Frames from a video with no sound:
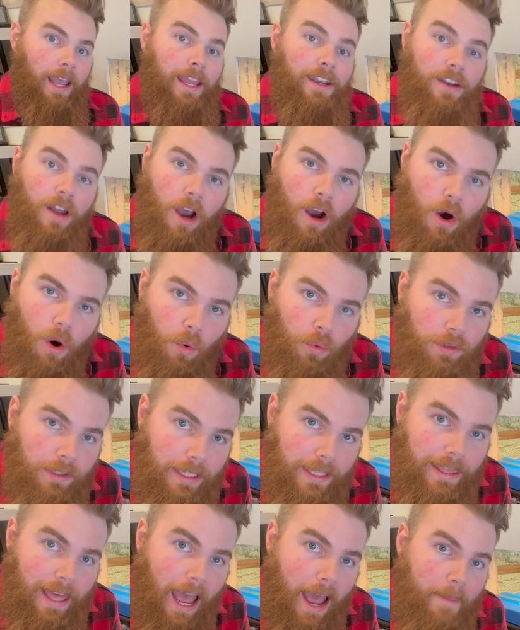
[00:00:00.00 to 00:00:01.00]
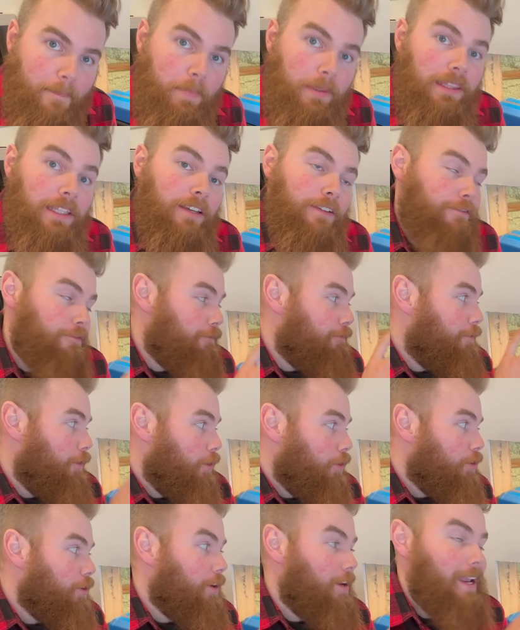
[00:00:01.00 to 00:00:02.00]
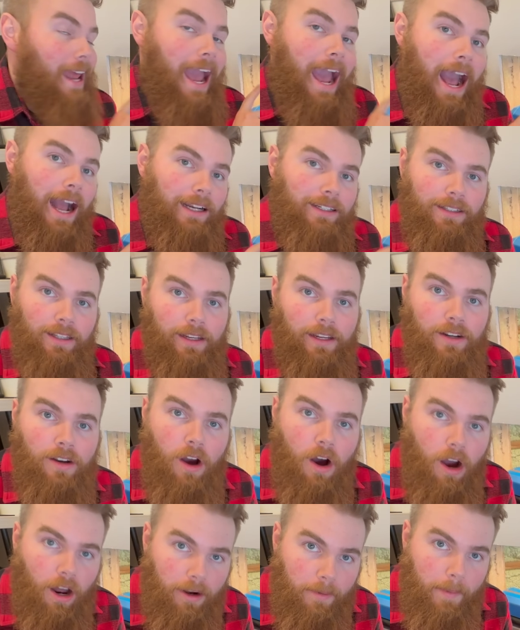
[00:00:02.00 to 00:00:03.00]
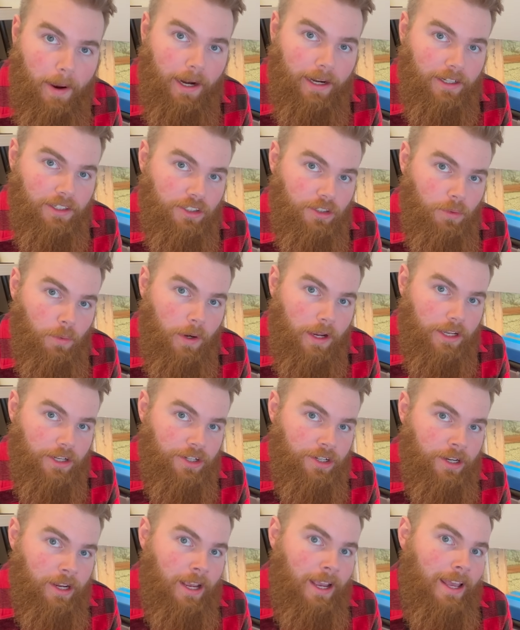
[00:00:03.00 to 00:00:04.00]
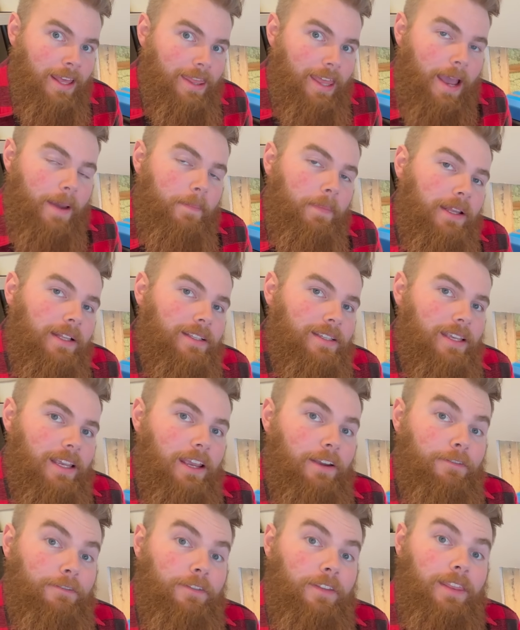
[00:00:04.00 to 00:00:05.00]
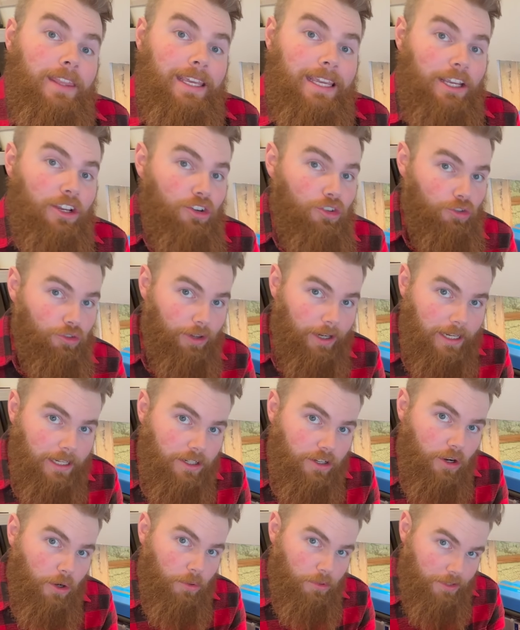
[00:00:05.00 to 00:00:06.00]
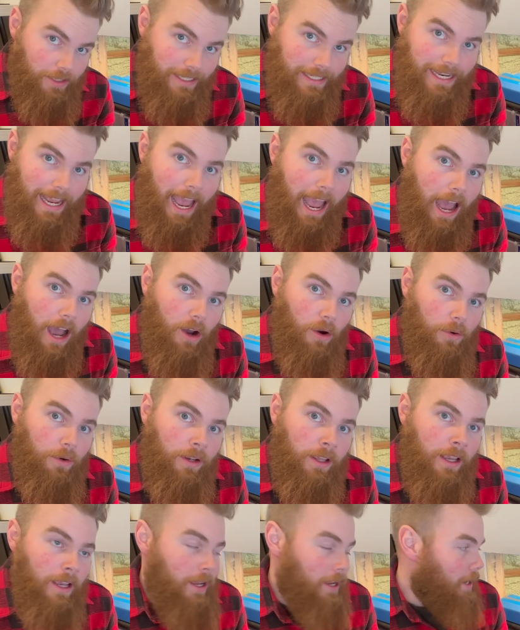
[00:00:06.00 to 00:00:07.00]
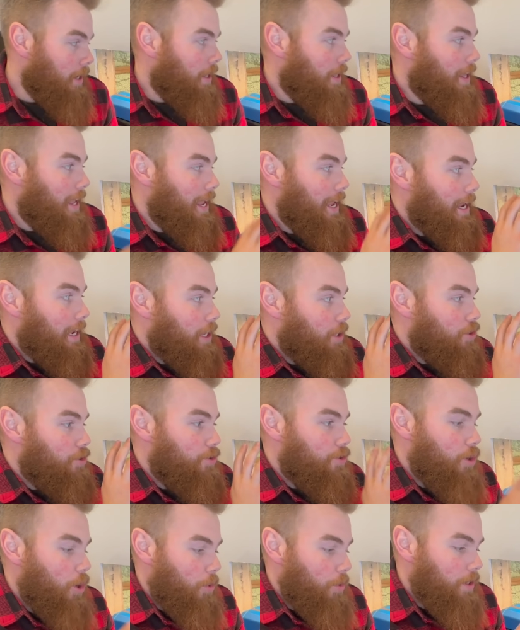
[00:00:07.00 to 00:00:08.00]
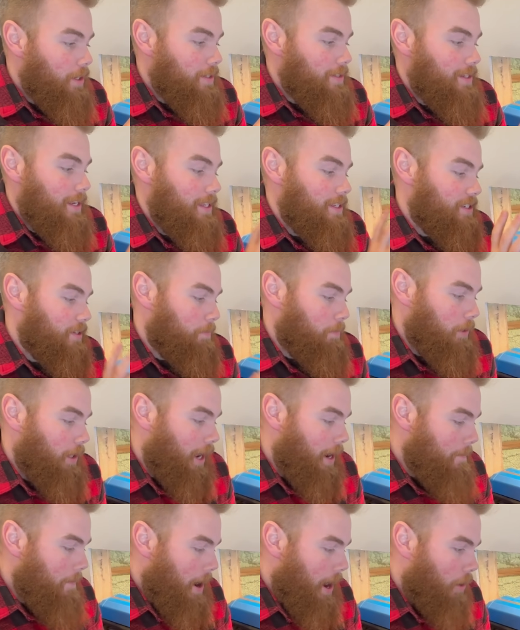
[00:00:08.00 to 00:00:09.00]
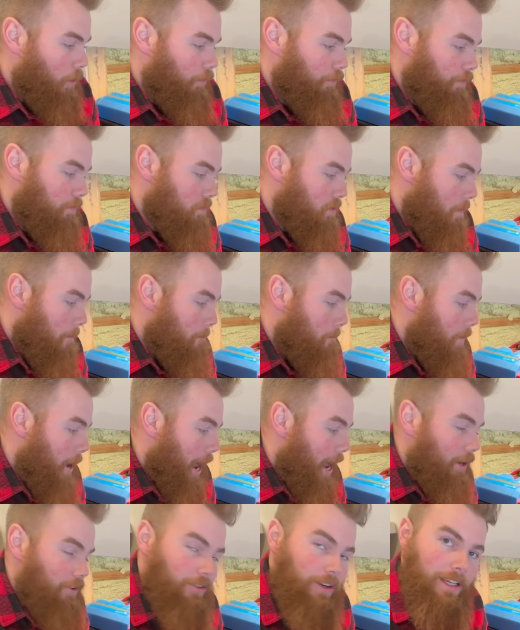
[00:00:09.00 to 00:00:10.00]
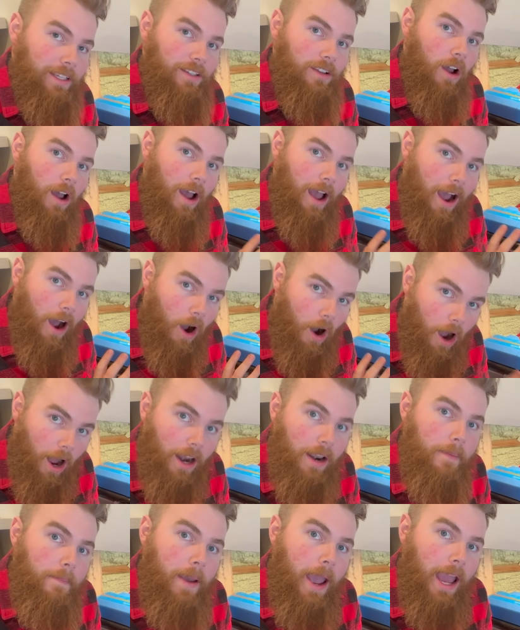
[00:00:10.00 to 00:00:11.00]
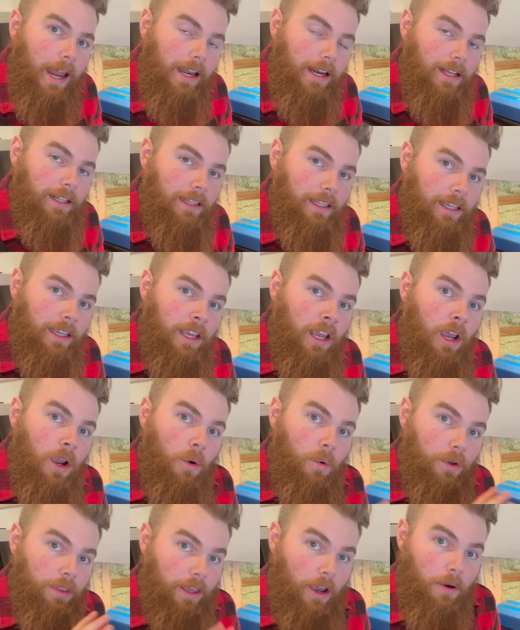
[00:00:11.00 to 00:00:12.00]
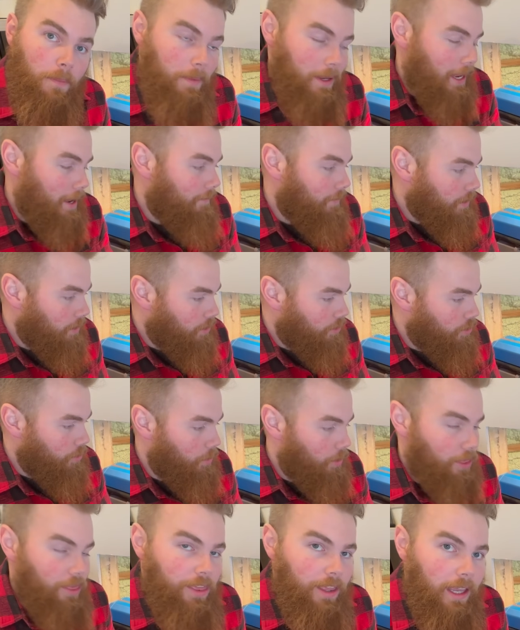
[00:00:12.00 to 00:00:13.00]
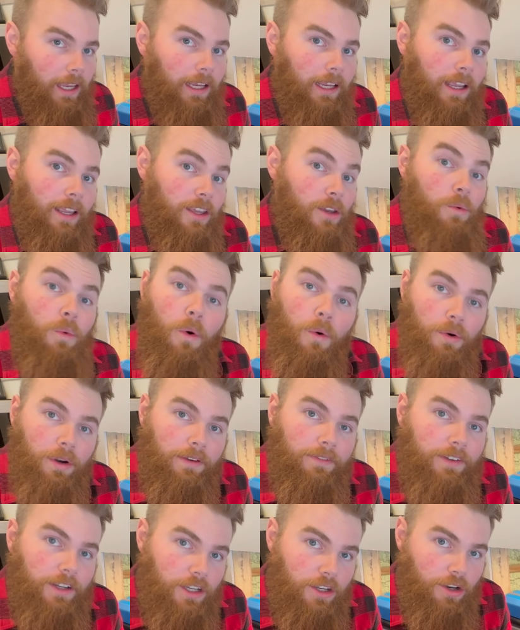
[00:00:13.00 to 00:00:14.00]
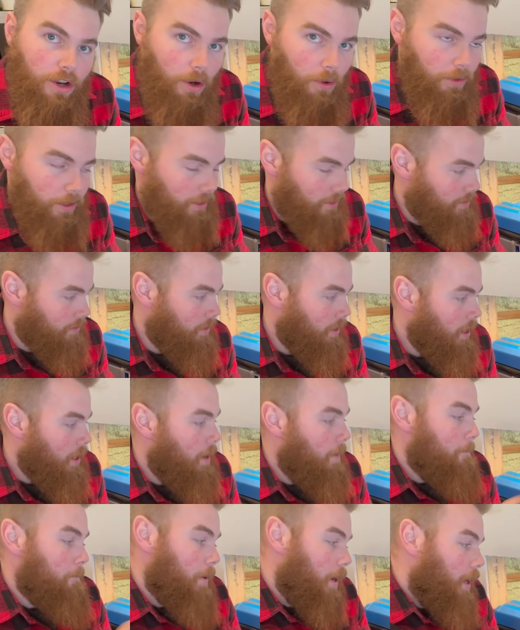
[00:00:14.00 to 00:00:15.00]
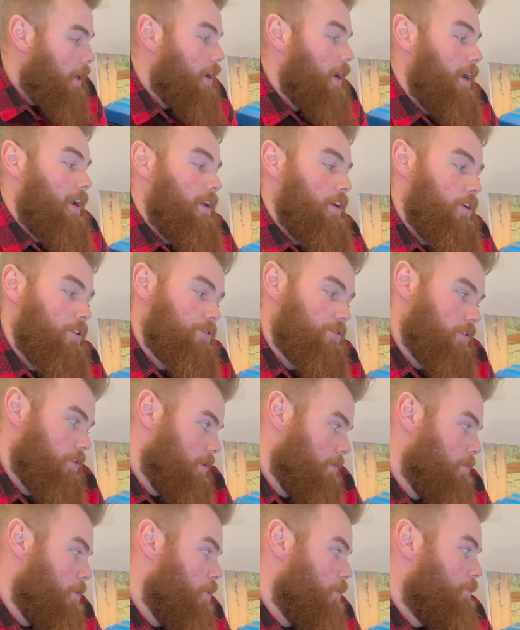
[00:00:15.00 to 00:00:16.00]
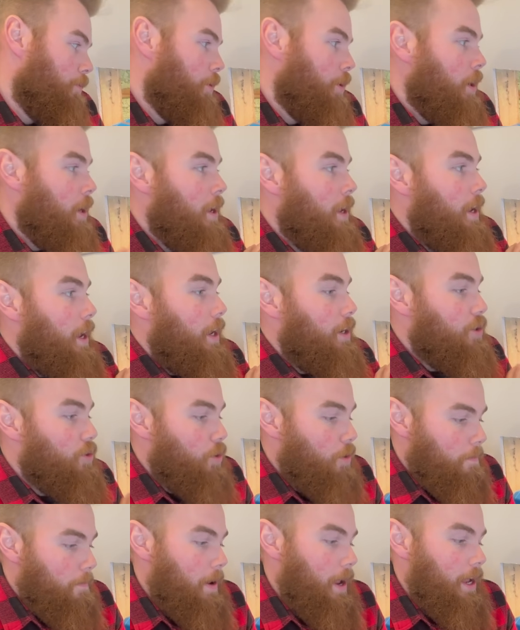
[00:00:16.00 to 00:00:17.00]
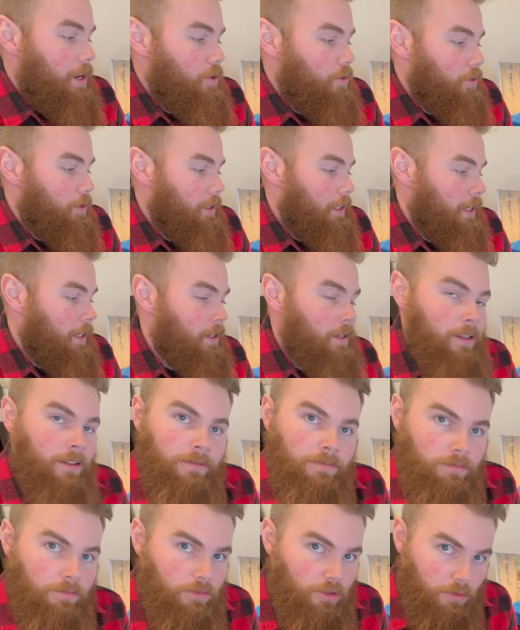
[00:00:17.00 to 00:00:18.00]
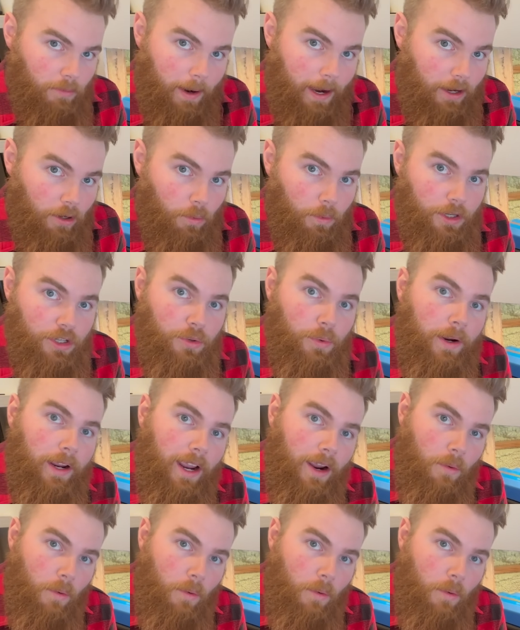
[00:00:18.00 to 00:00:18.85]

And not only that, but the inverter can act like an automatic switch. That means if the grid goes down, it can notice and supply power from the batteries automatically without me having to do a thing. You won't even notice but I can also come over and do it manually no matter which way I